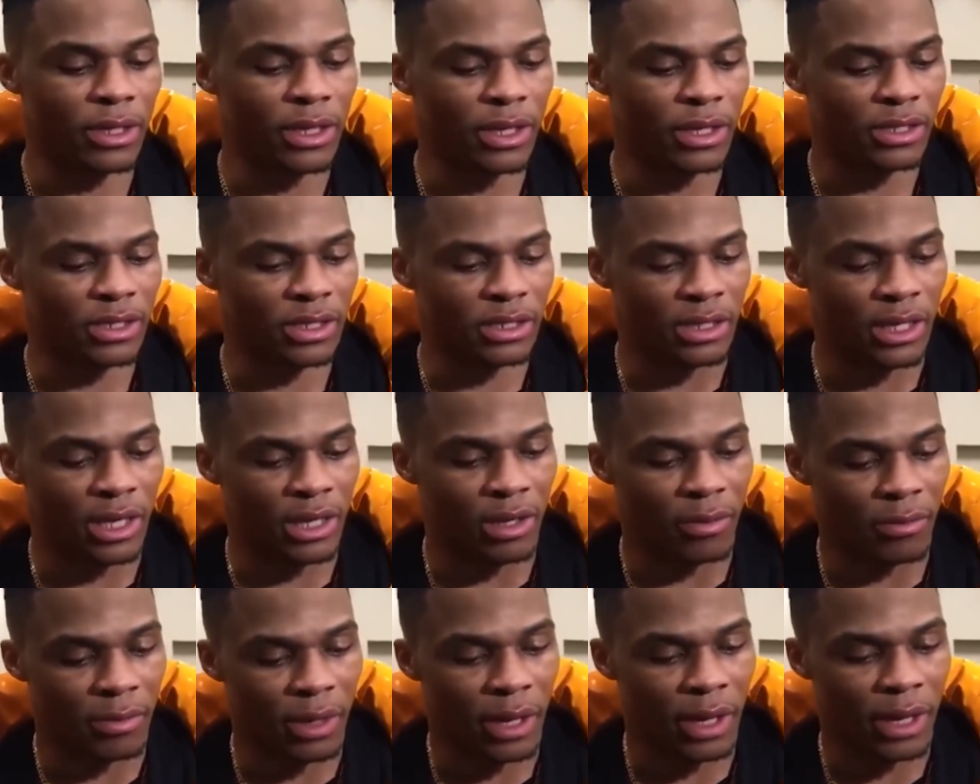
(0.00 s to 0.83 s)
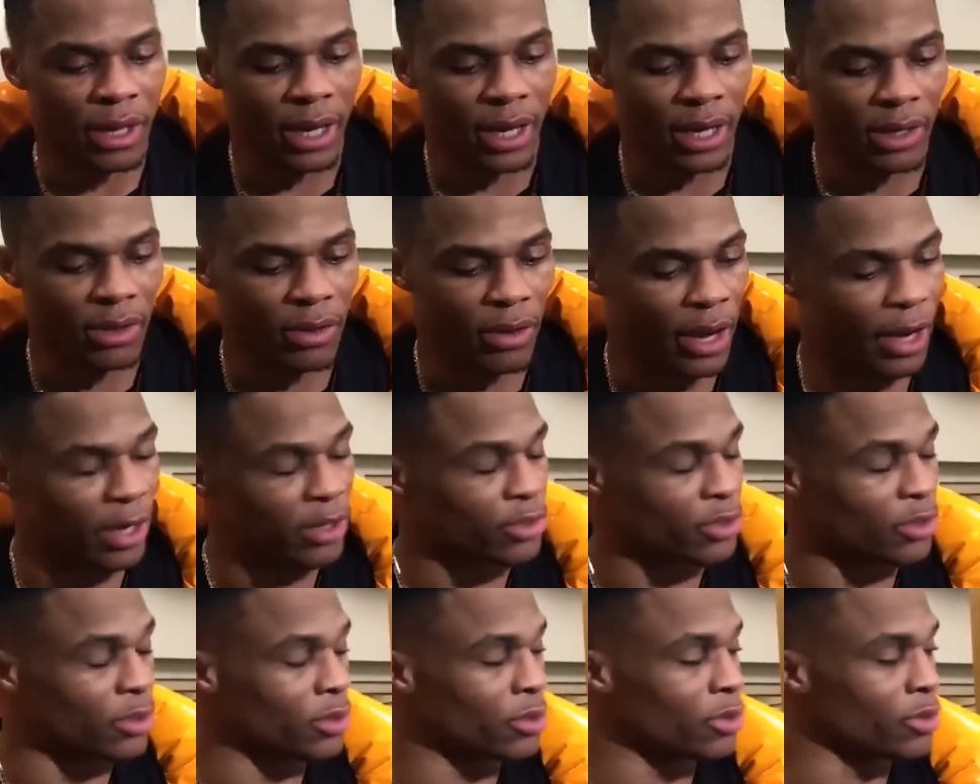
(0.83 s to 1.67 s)
don't think he just landed me. He had a
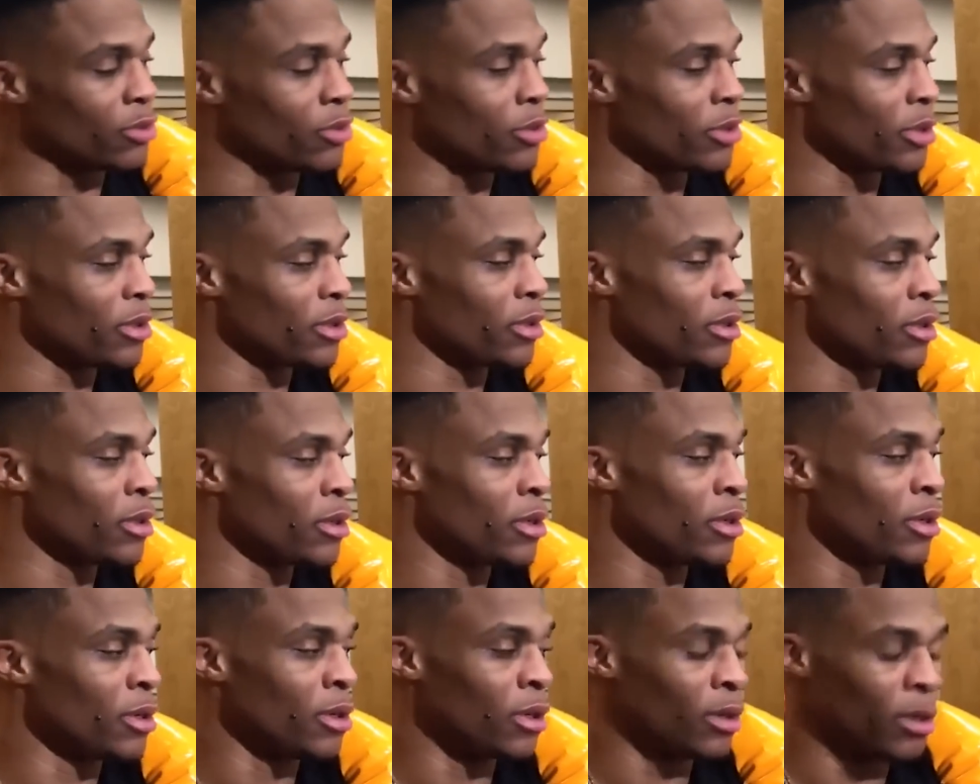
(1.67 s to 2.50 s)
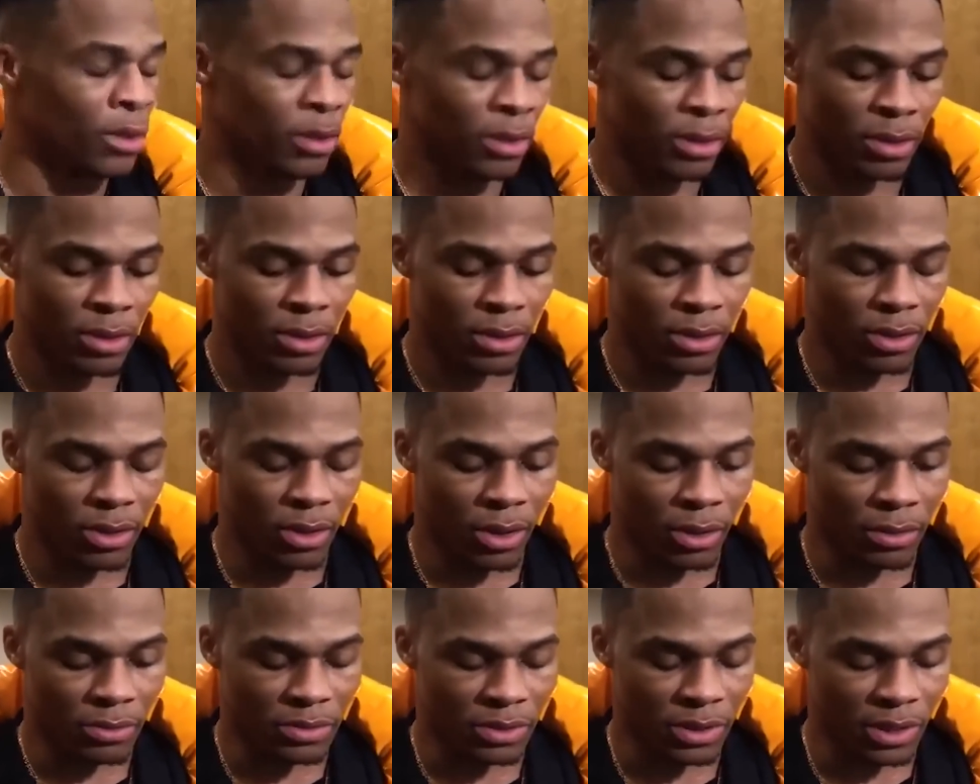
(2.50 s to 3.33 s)
little extra to it. Oh, man.
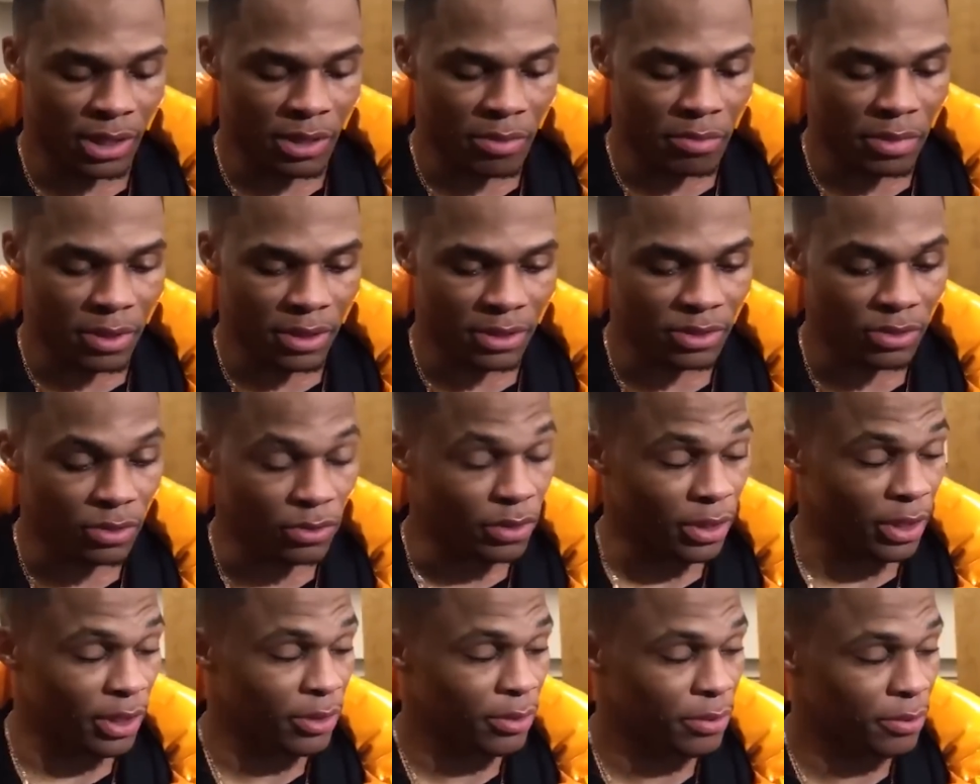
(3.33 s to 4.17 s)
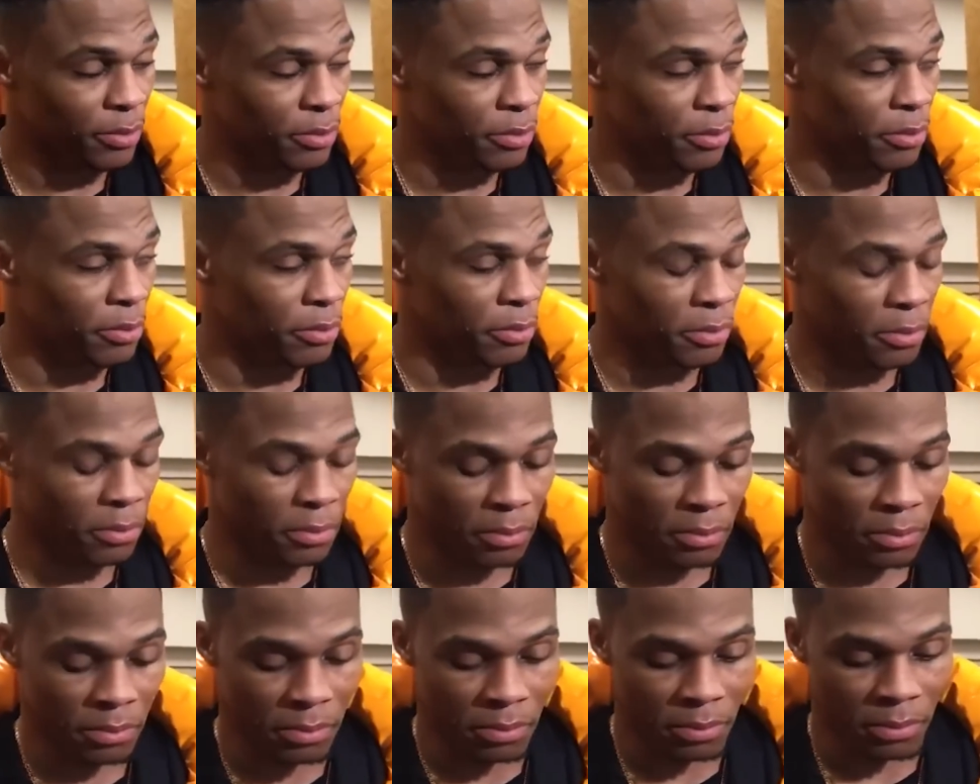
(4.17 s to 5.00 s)
You know what I'm saying? But it's okay.
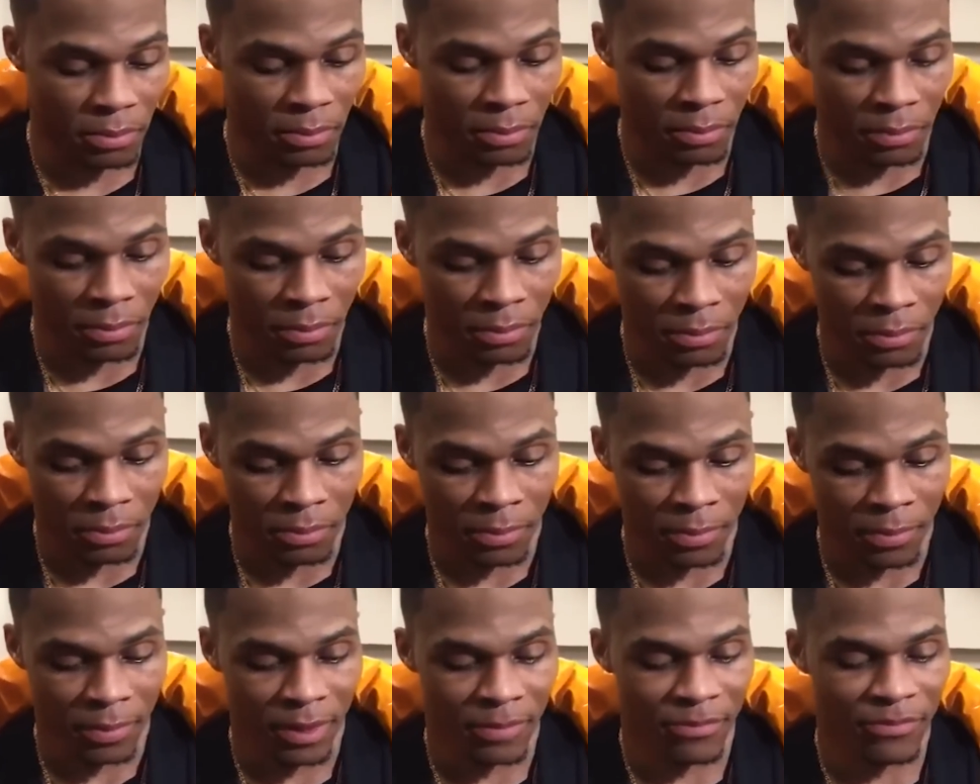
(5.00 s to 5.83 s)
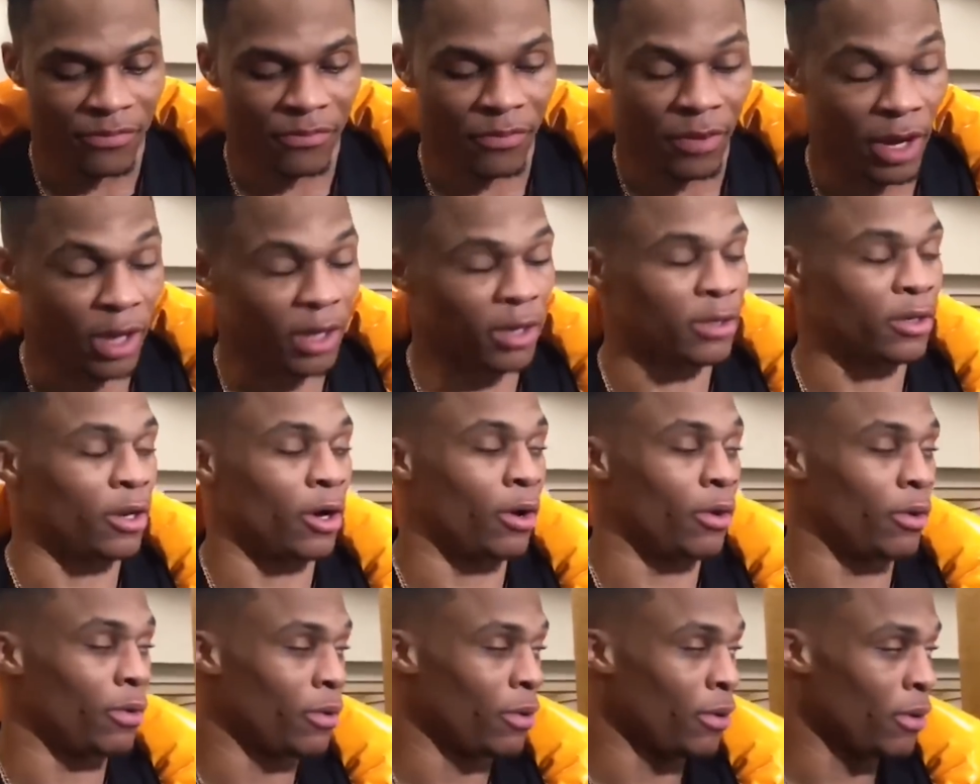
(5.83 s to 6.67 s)
You guys are cool.
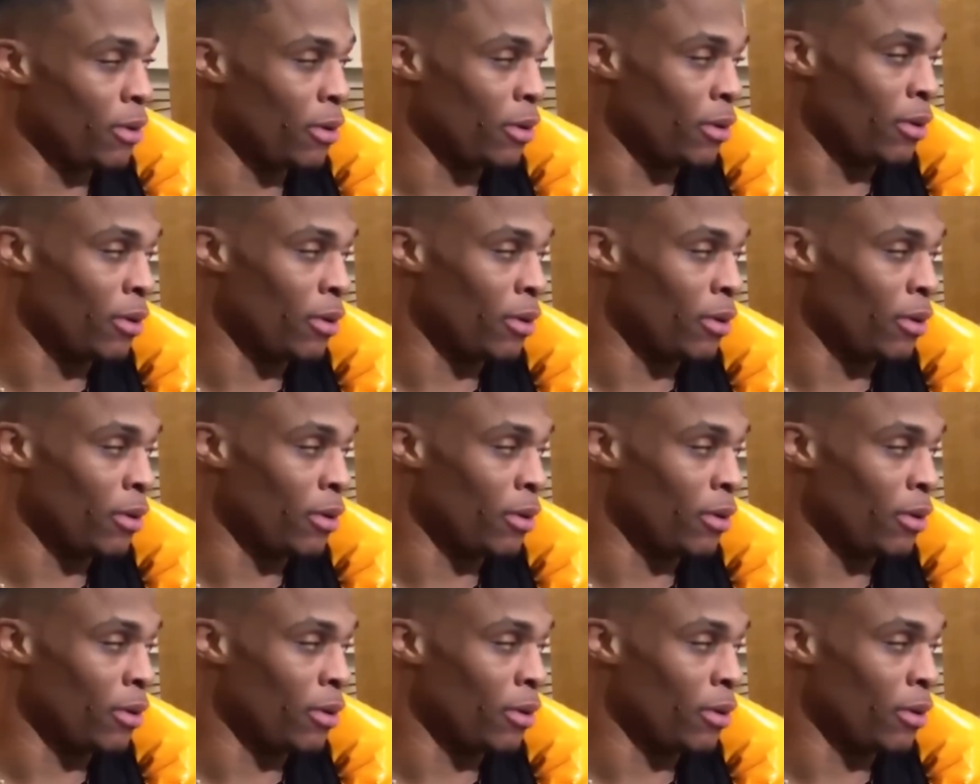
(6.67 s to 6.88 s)
No.